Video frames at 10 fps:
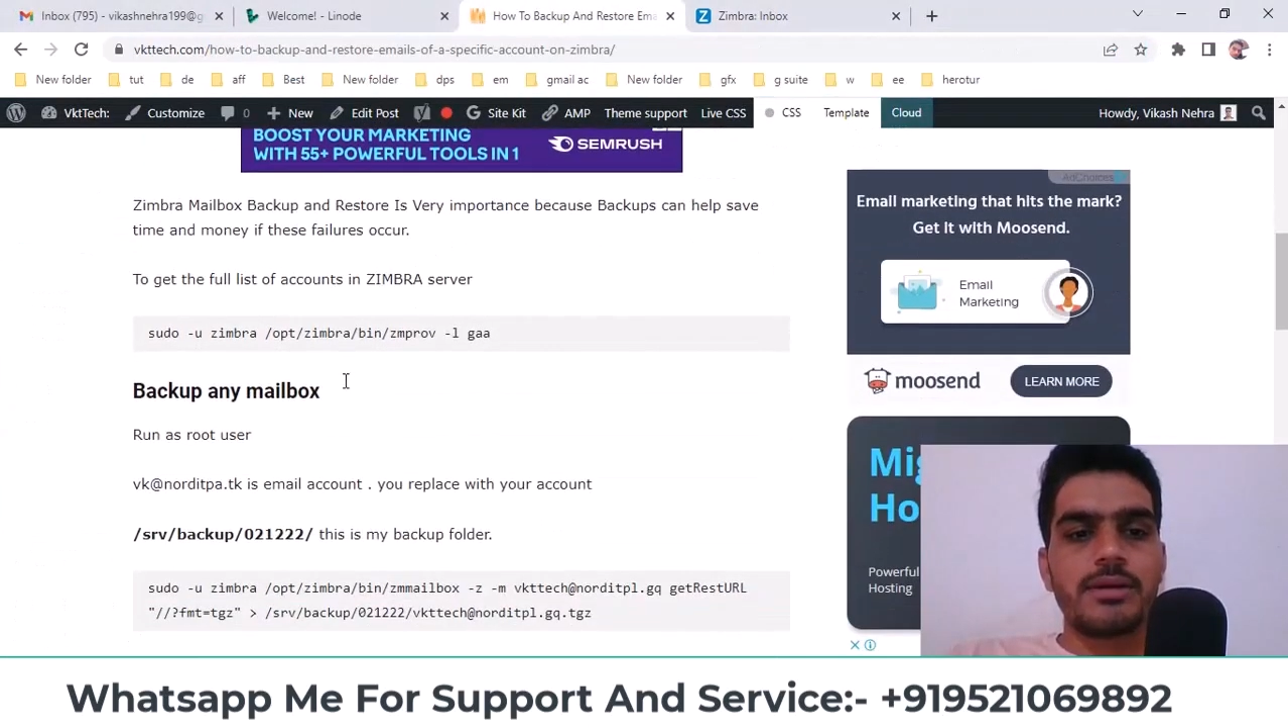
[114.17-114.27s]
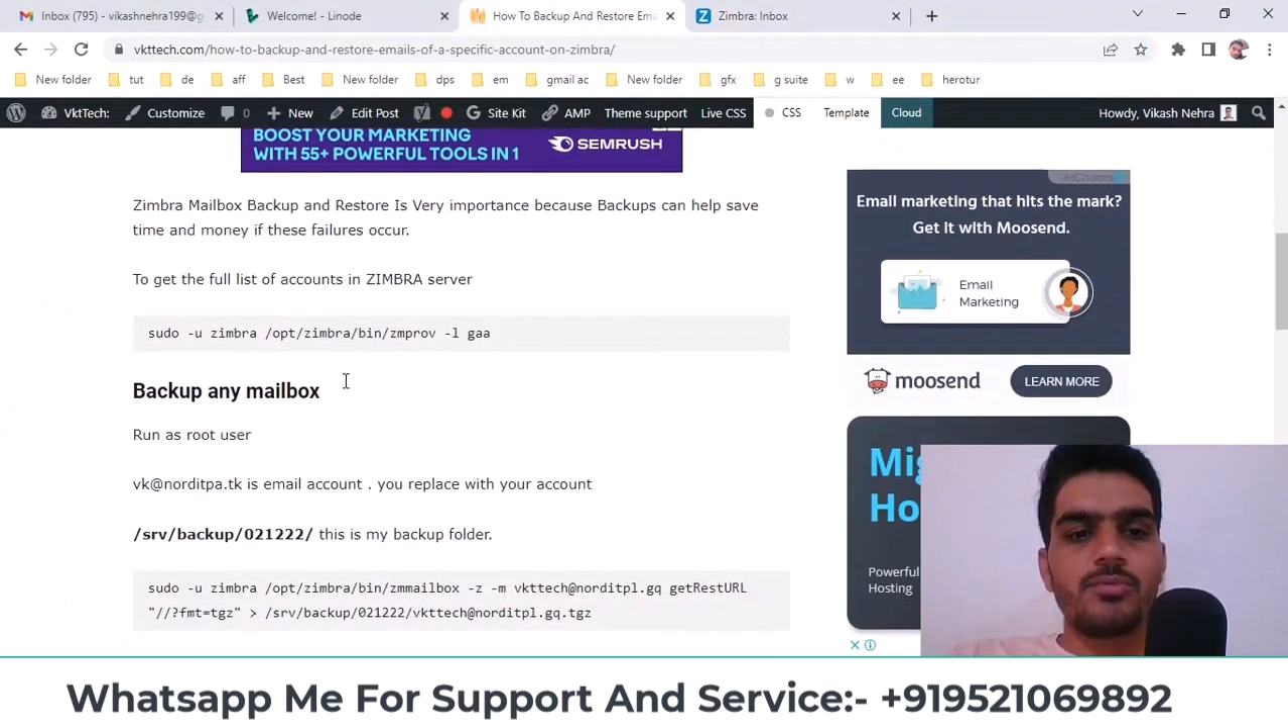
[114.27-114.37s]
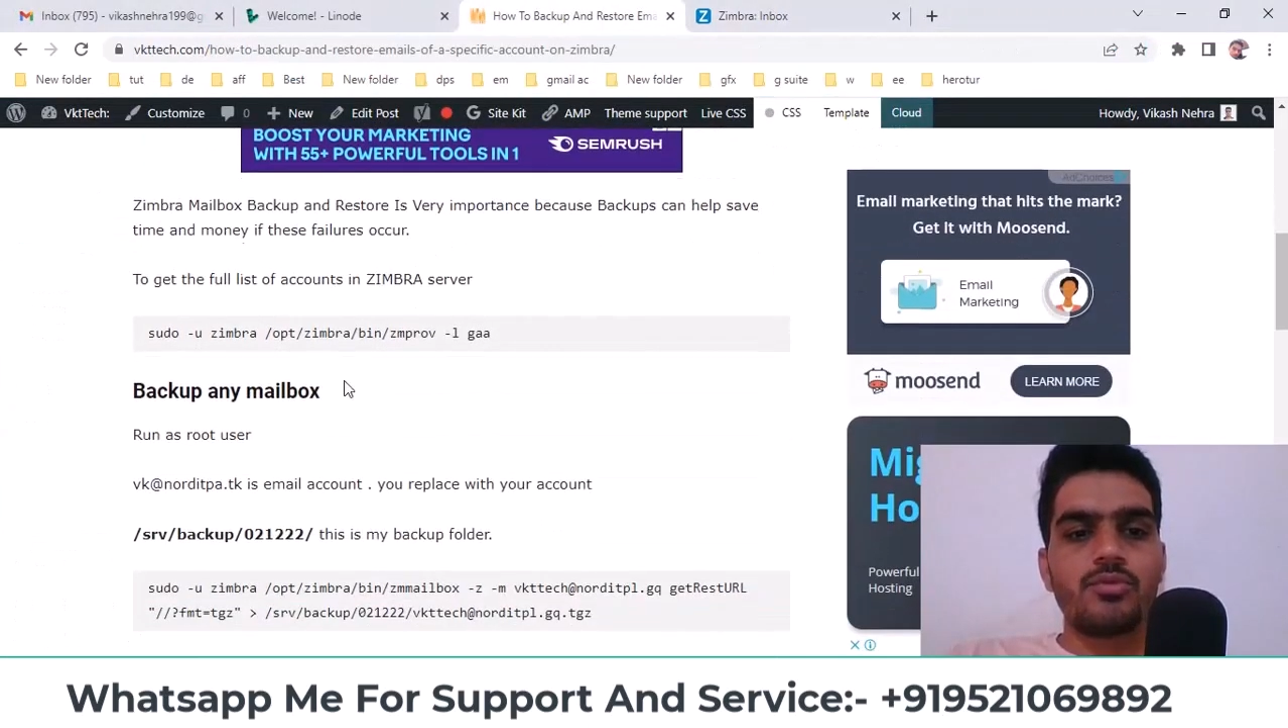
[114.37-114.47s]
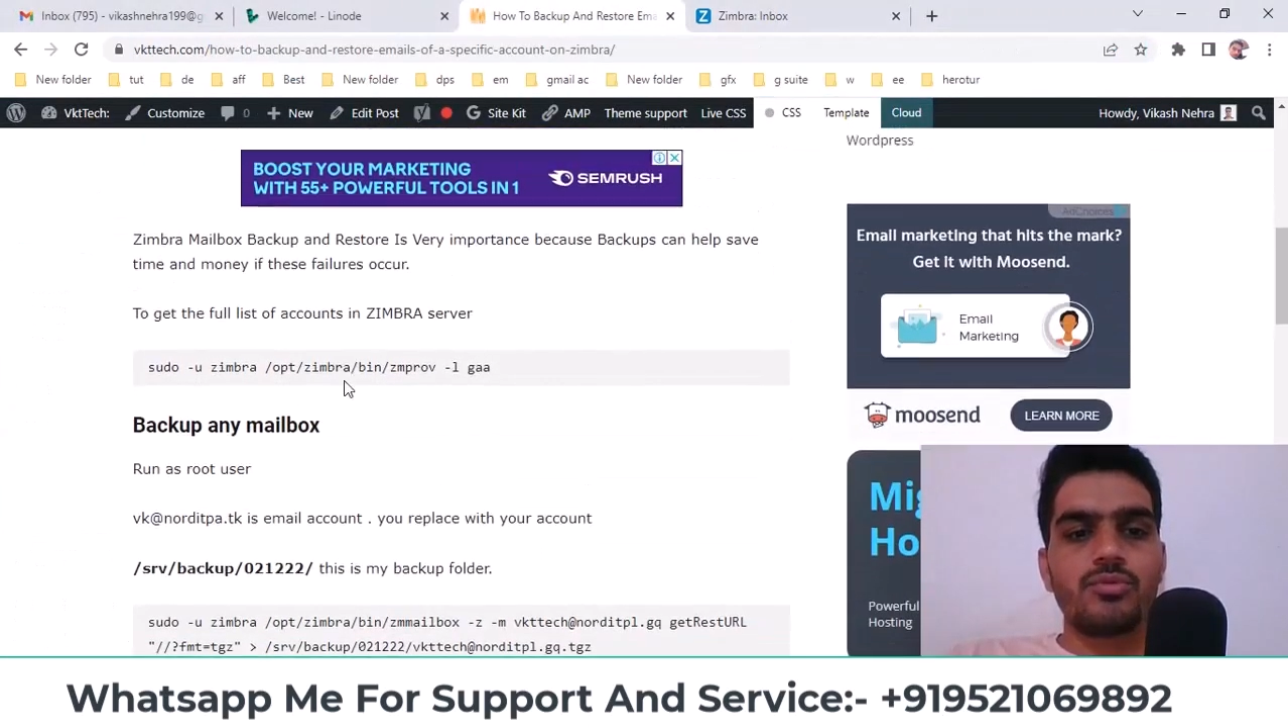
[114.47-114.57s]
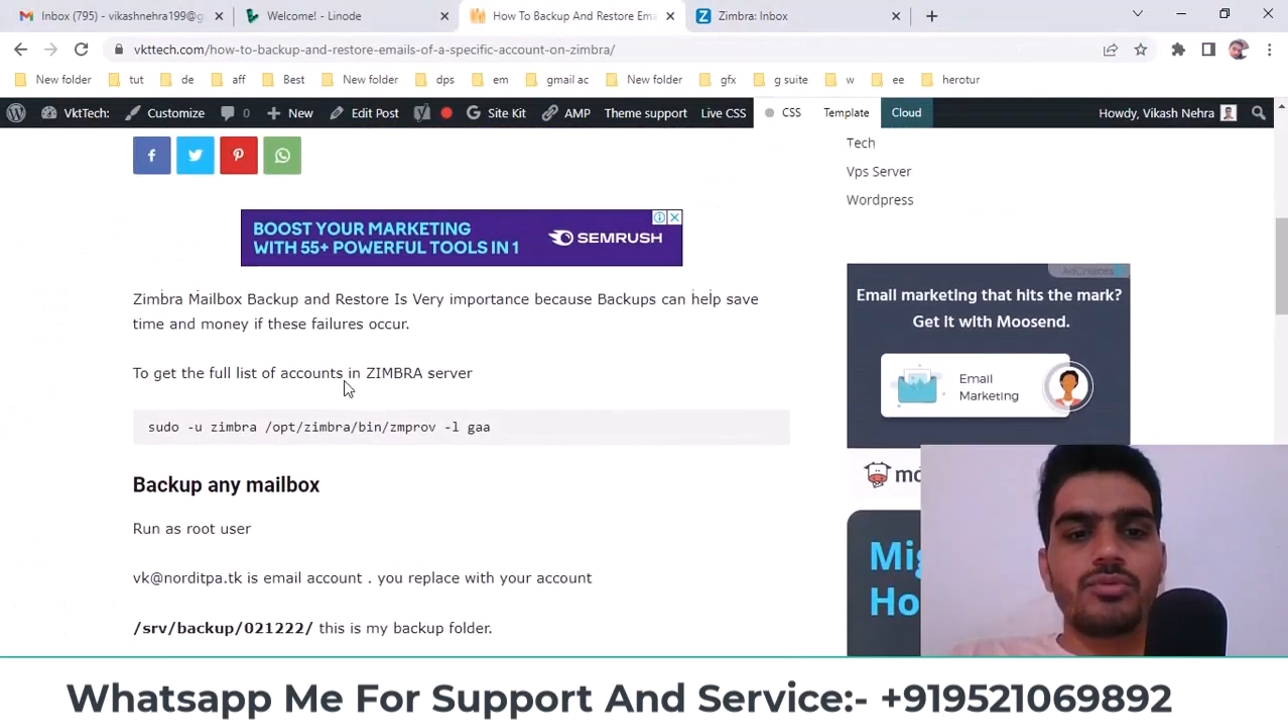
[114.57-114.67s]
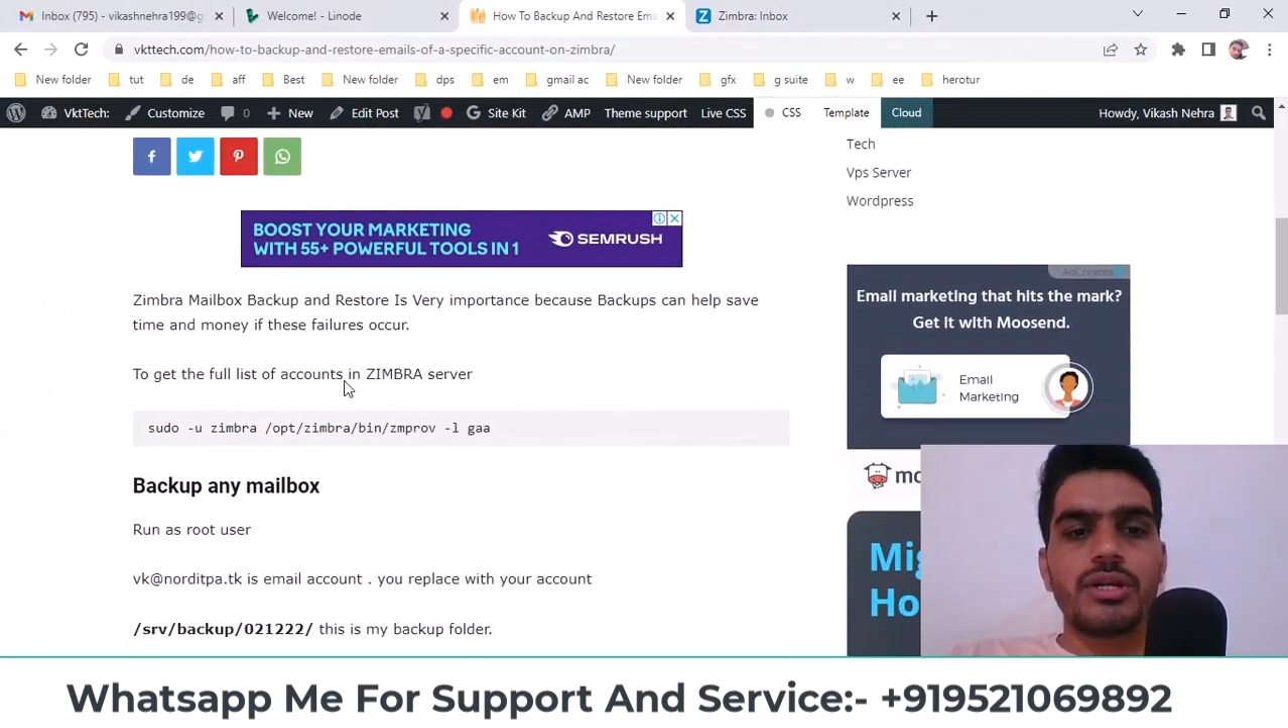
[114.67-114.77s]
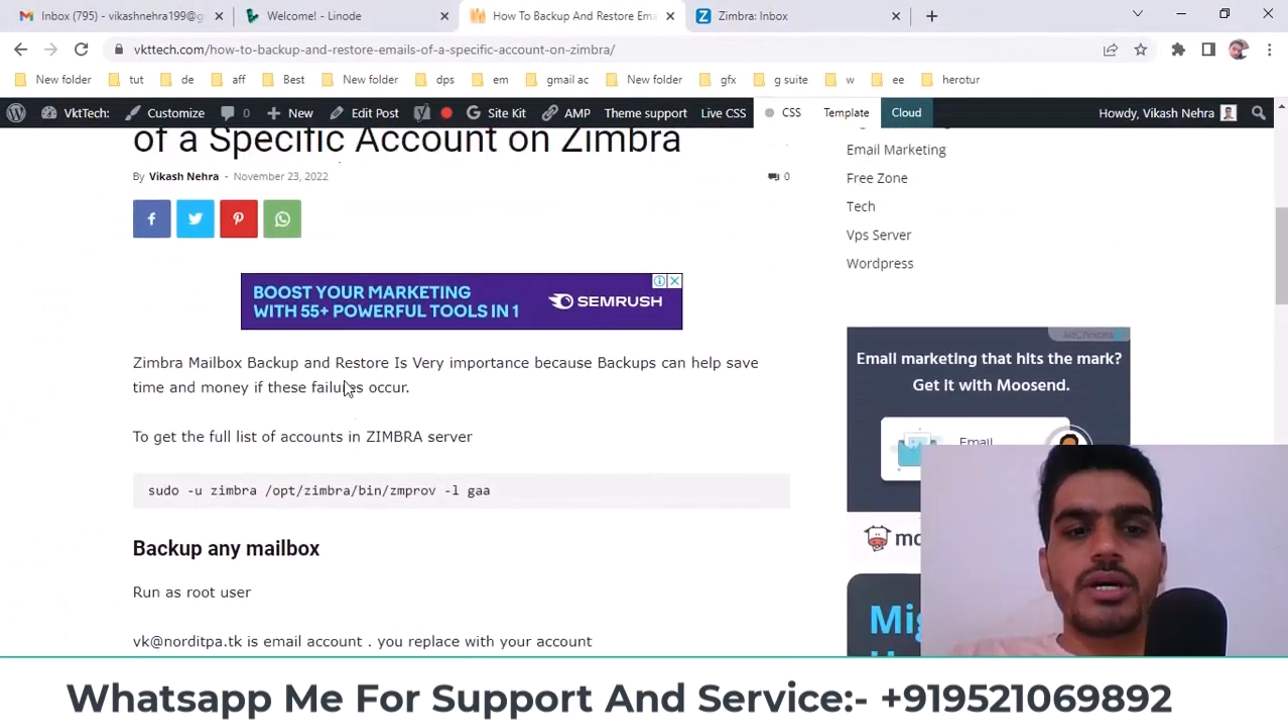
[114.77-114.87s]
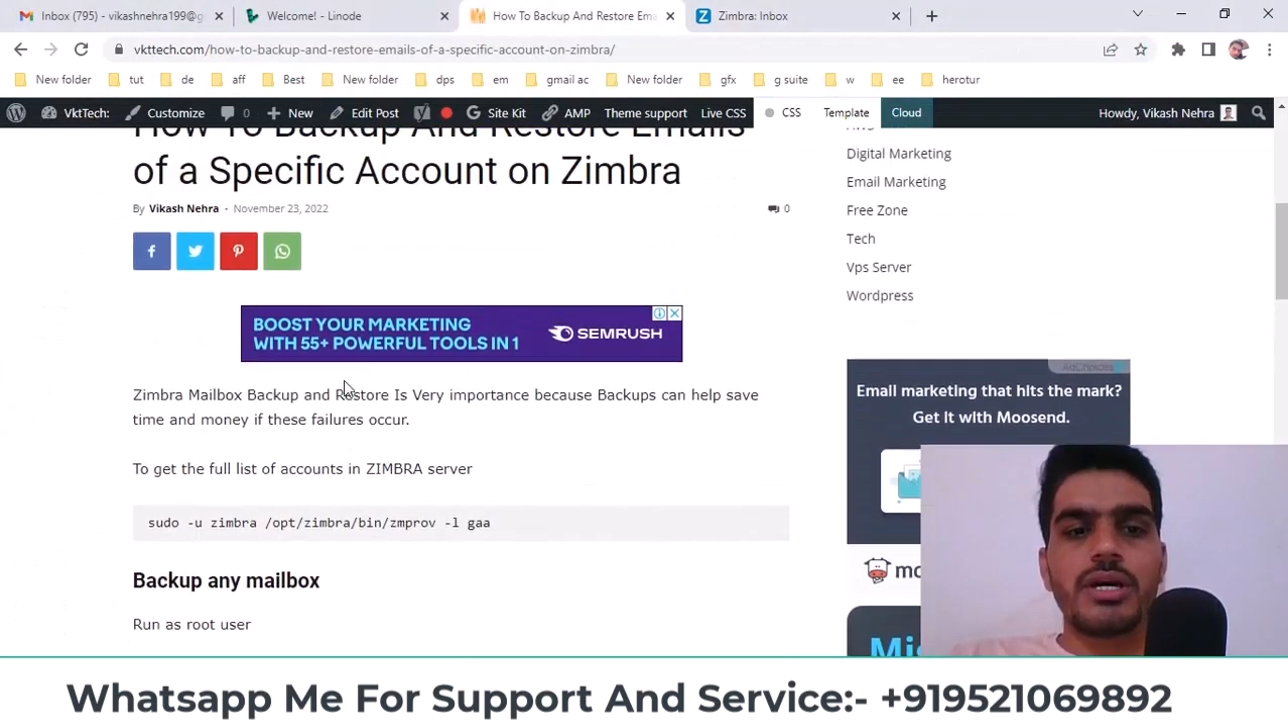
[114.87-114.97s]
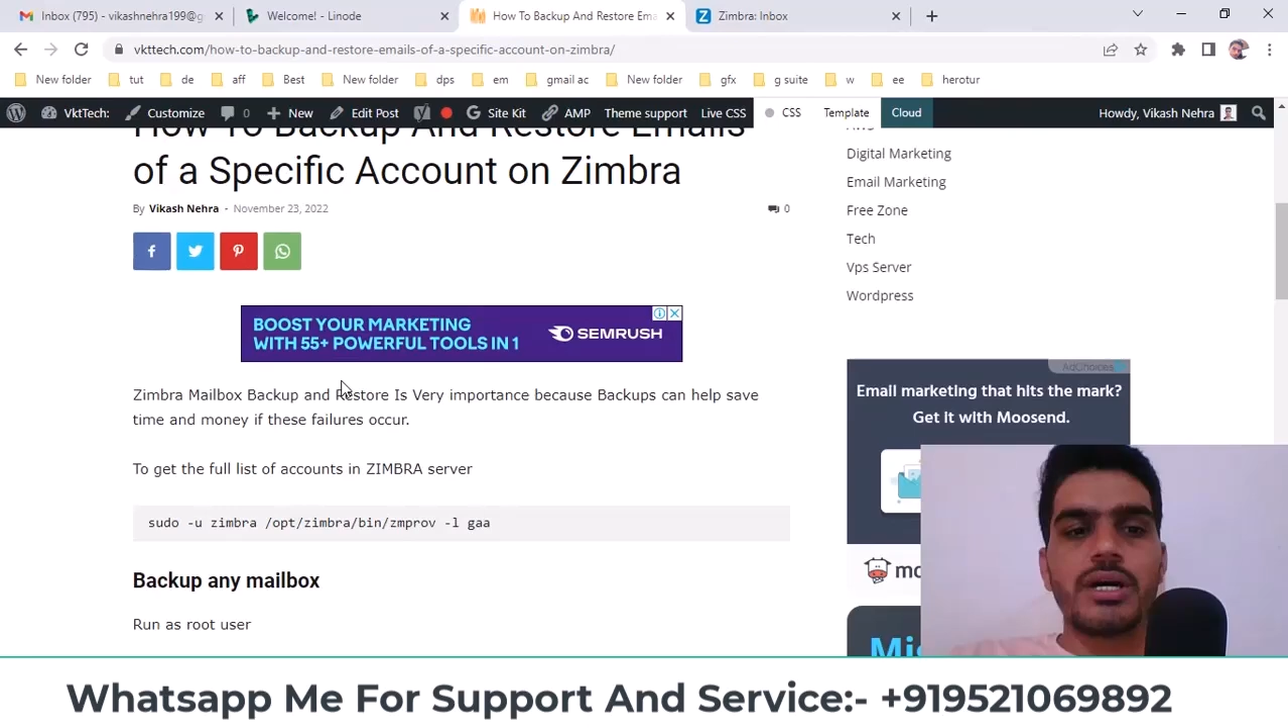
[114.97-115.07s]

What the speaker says: Okay, so you